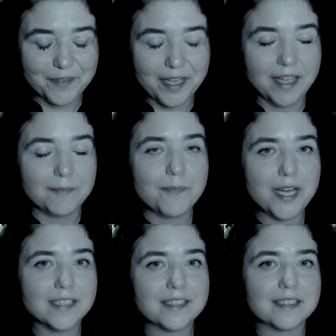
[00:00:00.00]
and
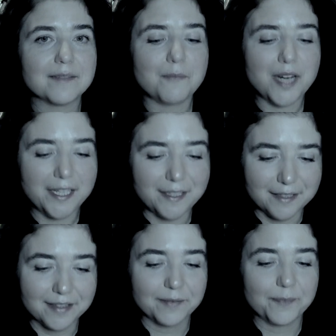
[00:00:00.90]
best
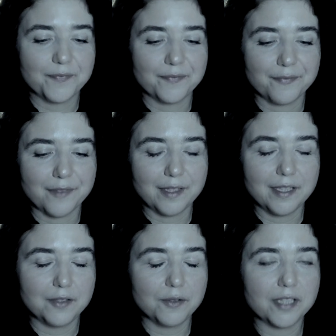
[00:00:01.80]
minds
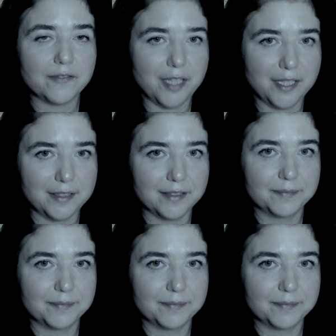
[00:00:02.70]
that you can find,